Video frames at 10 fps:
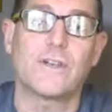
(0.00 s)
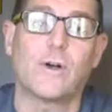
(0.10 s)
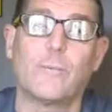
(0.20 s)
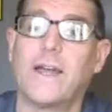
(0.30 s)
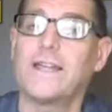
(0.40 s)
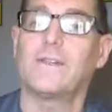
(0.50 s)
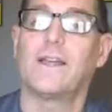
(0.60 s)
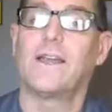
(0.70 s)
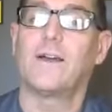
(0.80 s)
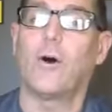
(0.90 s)
So it might
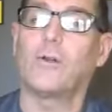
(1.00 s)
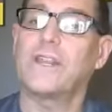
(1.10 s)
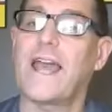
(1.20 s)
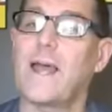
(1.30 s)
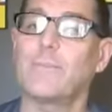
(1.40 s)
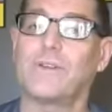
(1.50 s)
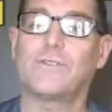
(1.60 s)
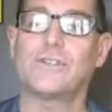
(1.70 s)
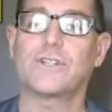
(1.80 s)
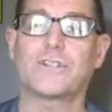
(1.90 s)
only happen
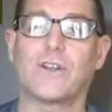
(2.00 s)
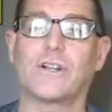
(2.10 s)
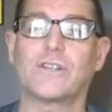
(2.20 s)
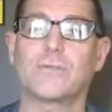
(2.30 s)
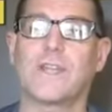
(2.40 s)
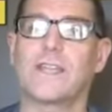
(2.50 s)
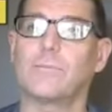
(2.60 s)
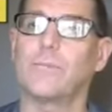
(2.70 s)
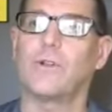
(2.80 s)
if you just start to drink it,